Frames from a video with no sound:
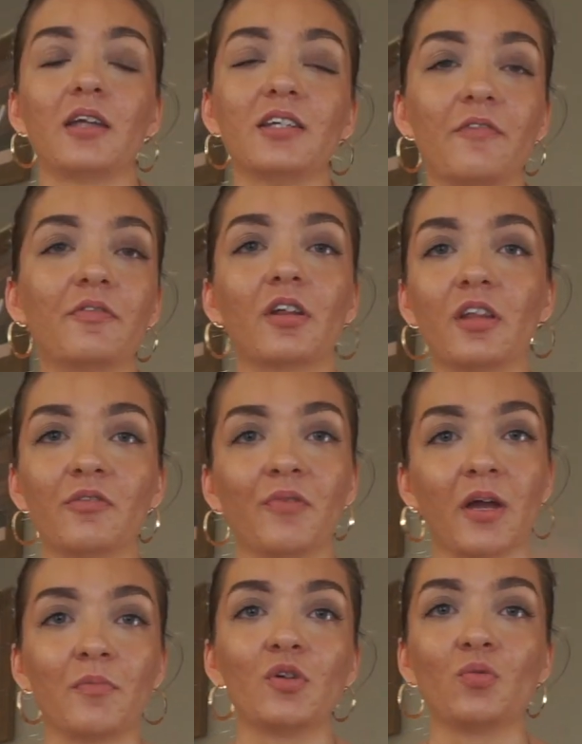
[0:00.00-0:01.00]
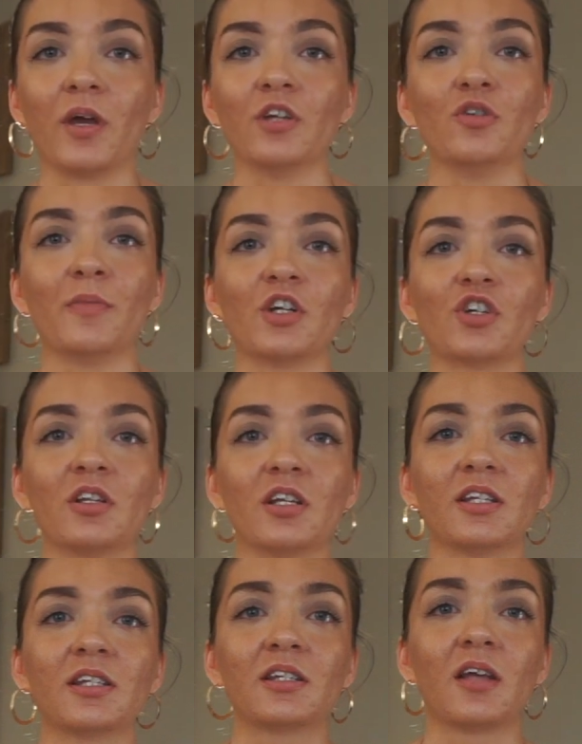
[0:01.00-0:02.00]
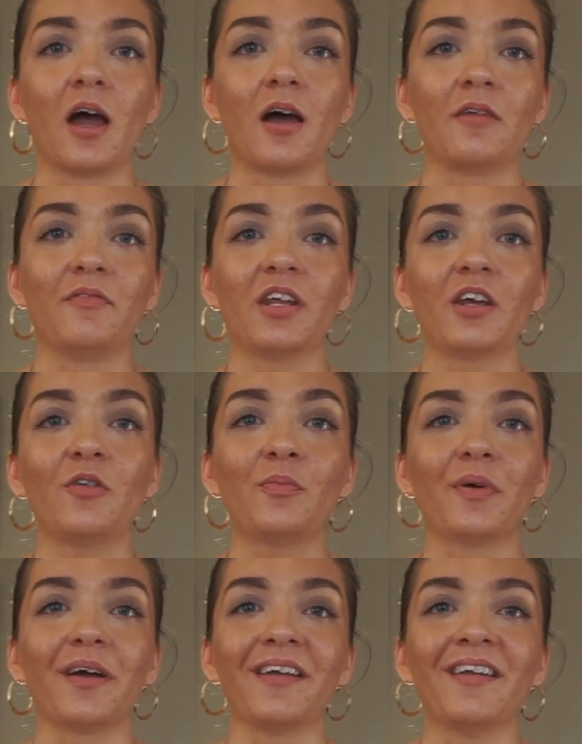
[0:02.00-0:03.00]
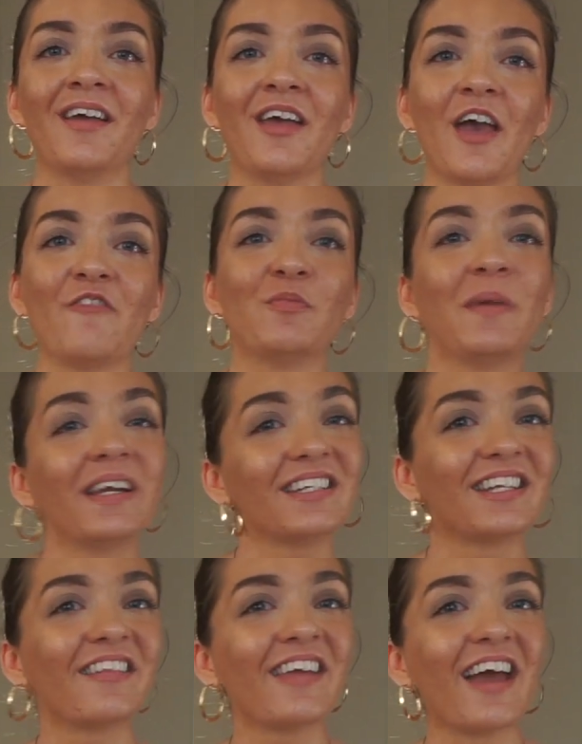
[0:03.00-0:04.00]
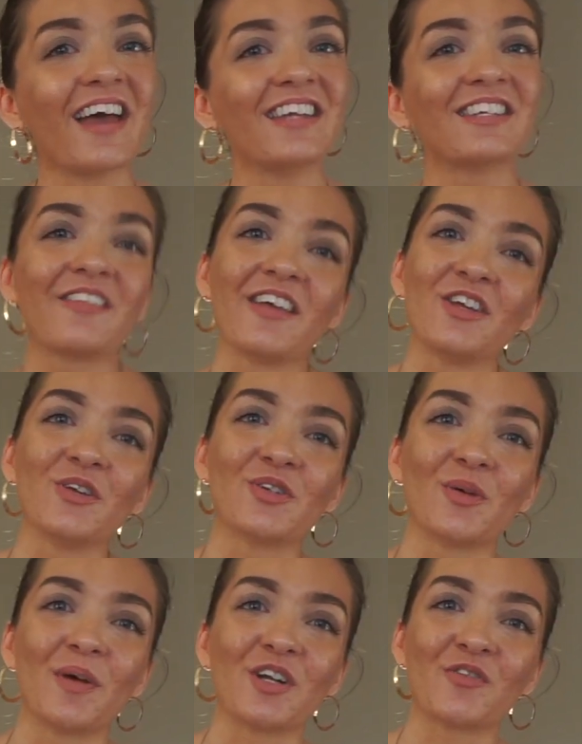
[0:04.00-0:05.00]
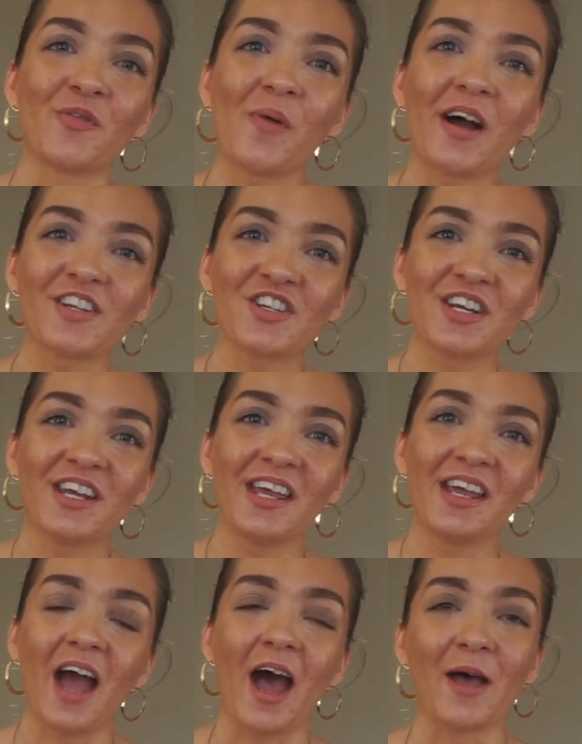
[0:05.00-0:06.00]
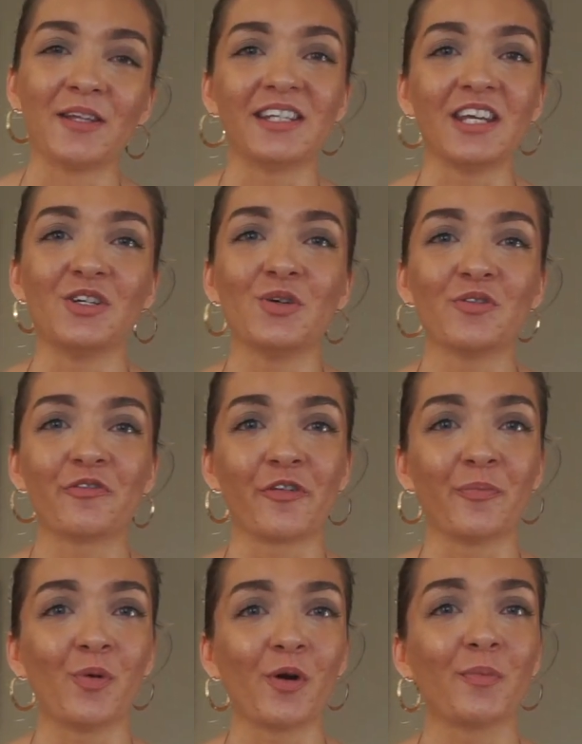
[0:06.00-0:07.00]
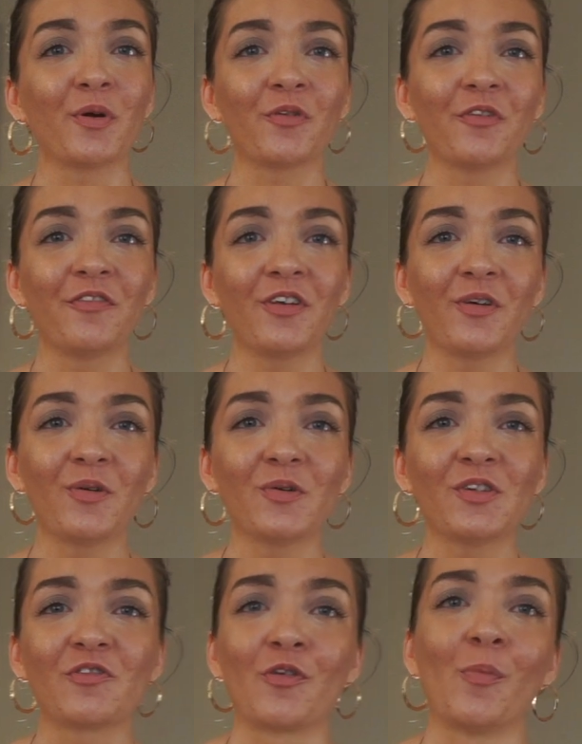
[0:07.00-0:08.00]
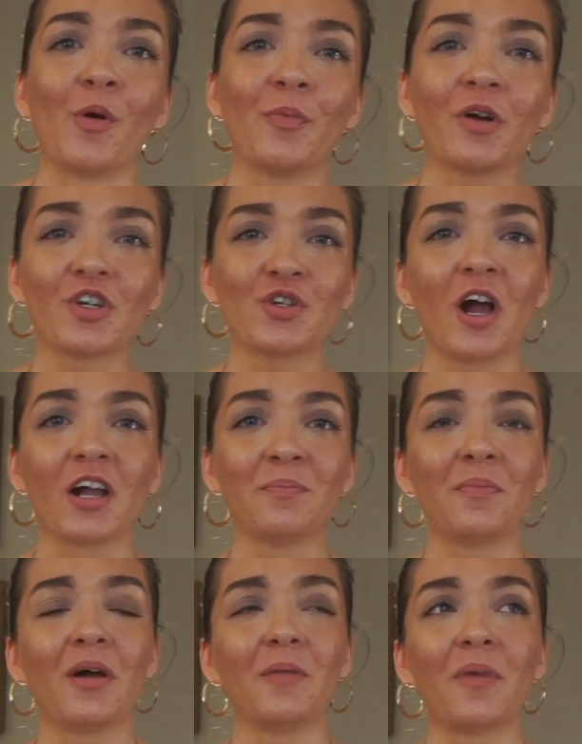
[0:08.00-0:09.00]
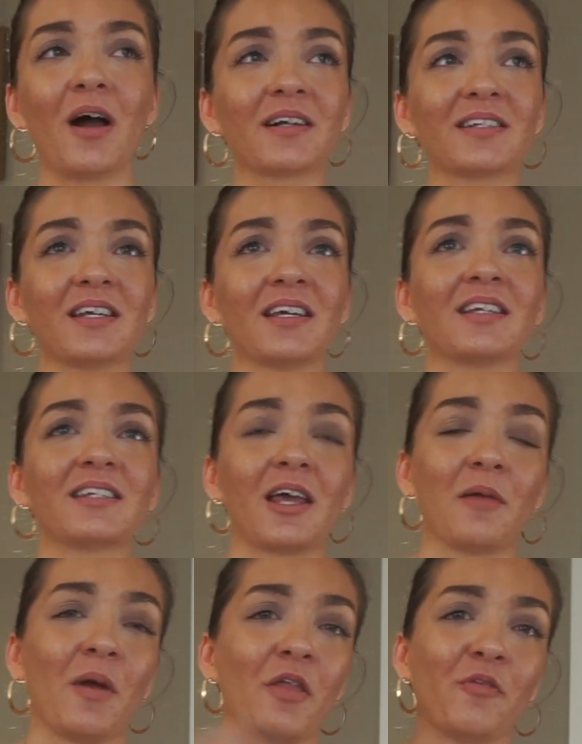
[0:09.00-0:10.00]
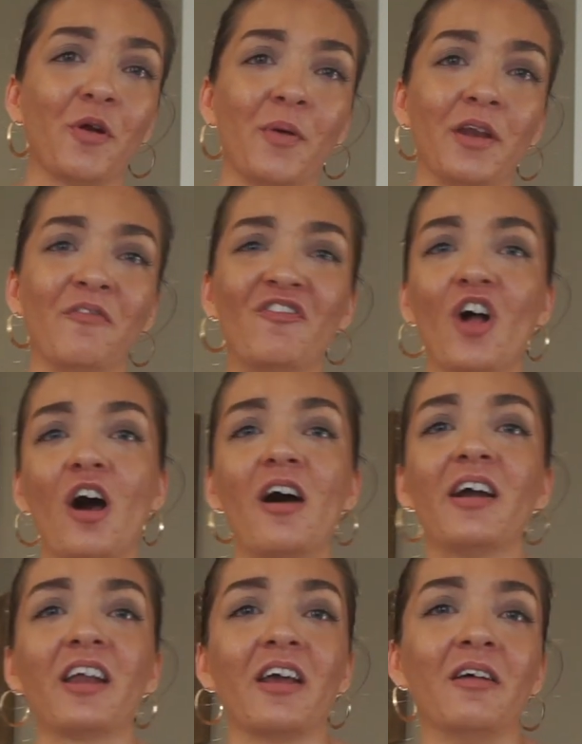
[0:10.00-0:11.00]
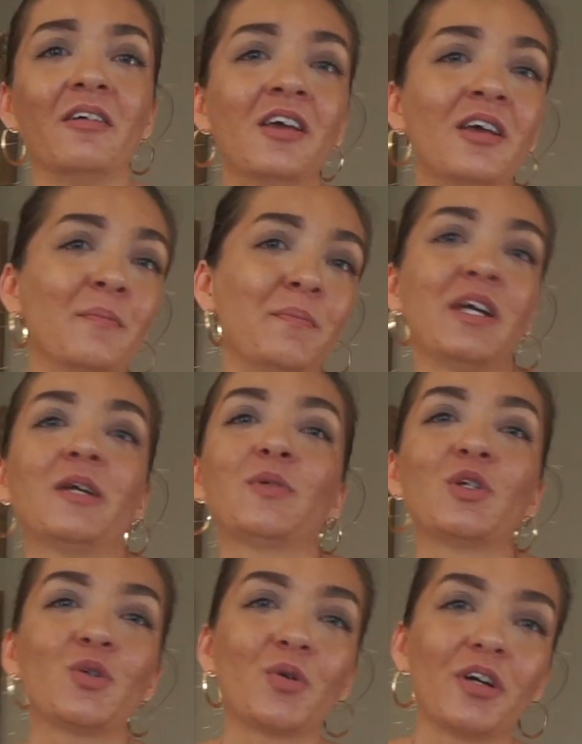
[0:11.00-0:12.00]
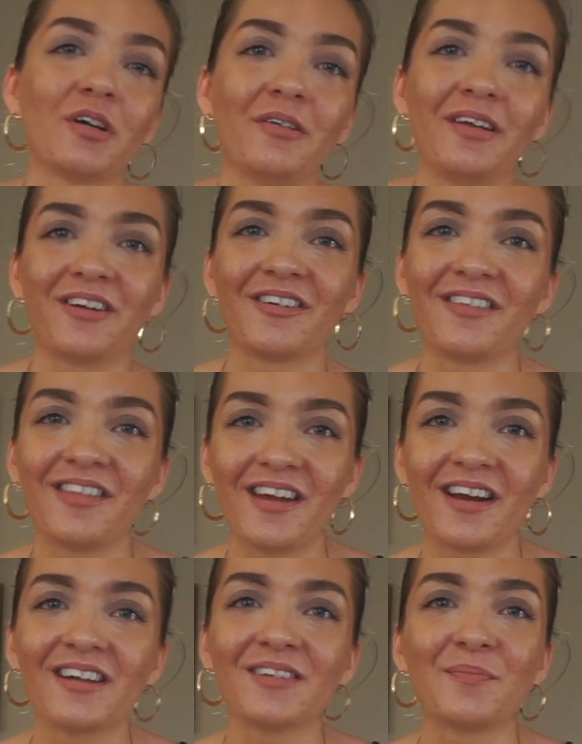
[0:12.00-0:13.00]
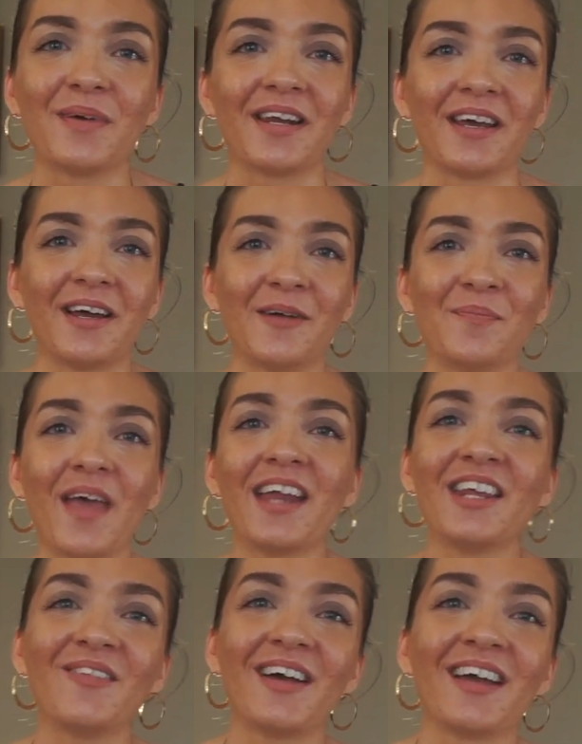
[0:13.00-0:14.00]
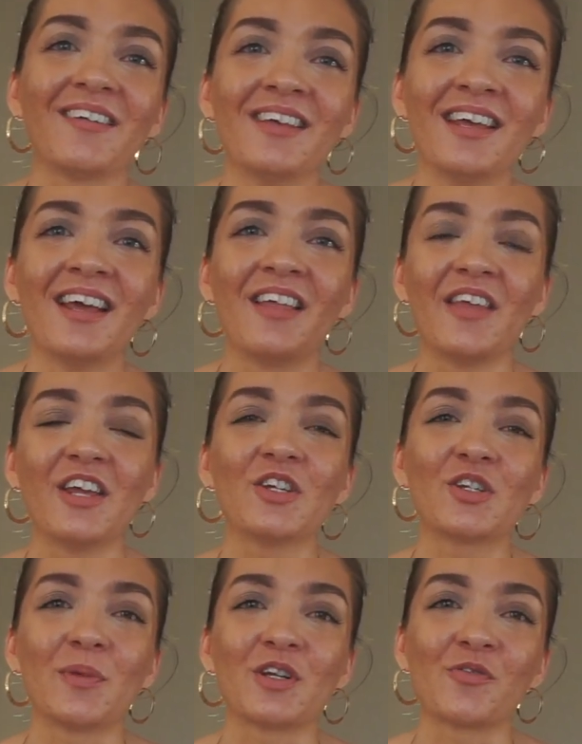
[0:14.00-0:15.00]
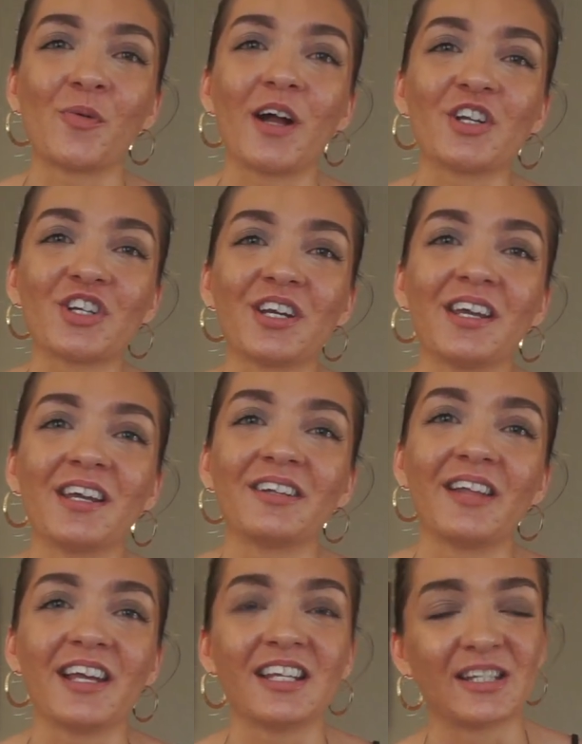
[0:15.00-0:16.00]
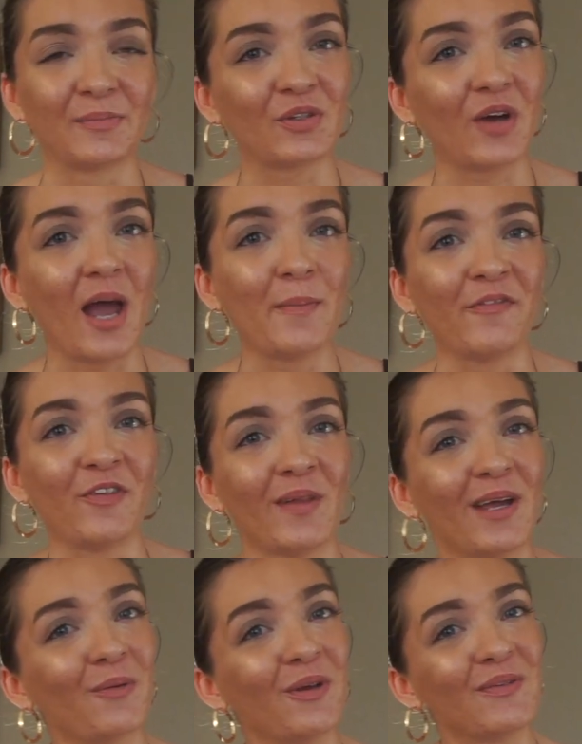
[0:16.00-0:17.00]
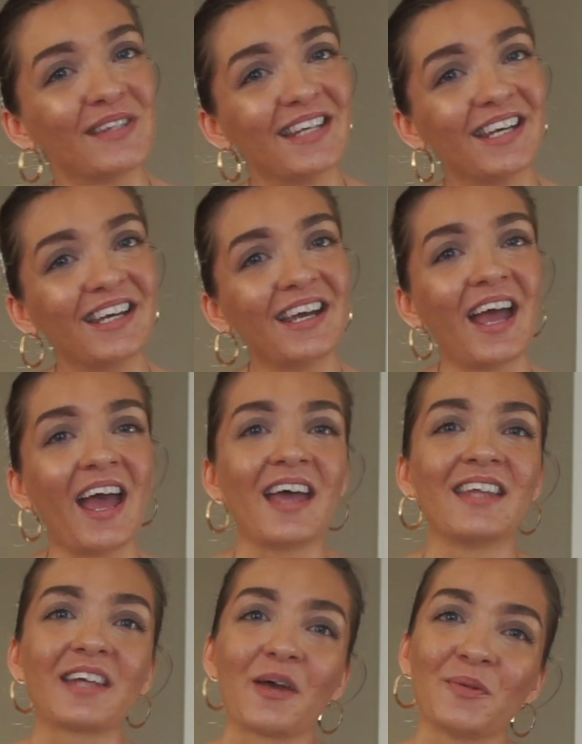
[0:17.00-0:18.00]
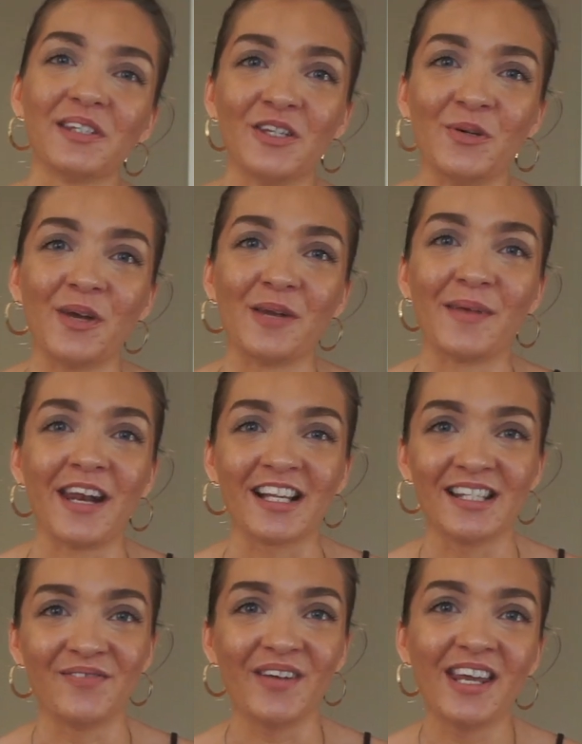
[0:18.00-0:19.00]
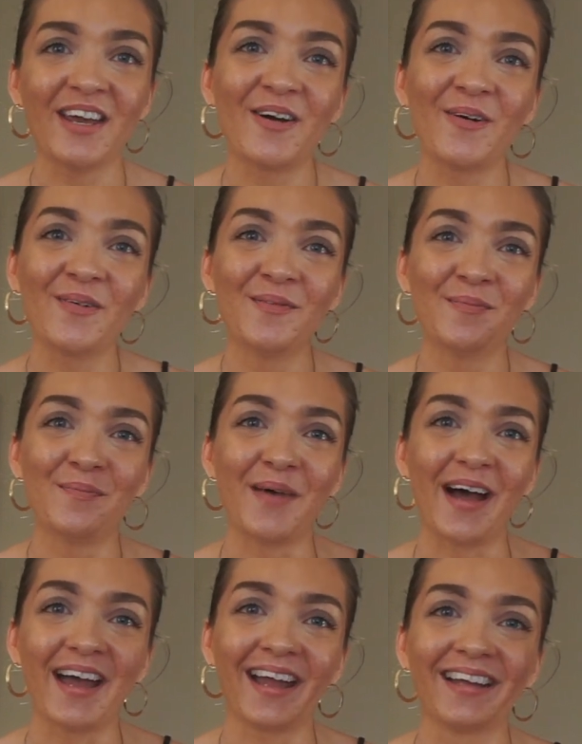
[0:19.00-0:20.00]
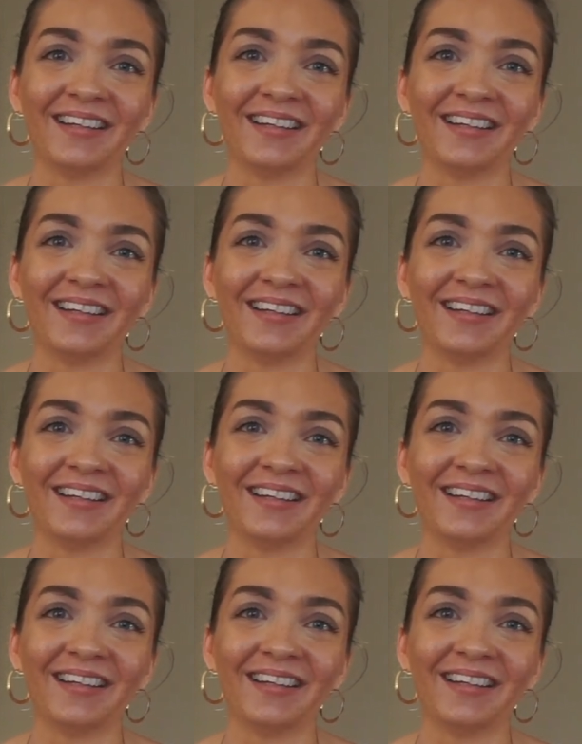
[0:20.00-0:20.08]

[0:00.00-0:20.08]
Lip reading: definitely rambled way too much in this video, but if you made it to the end, thank you so much for watching. Stay tuned for more book reviews, for more bookish unboxings. I might throw in a vlog and a makeup tutorial here and there, but anyway, thank you so much for watching. Like and subscribe if you like what you see, and I will see you in my next video. Bye.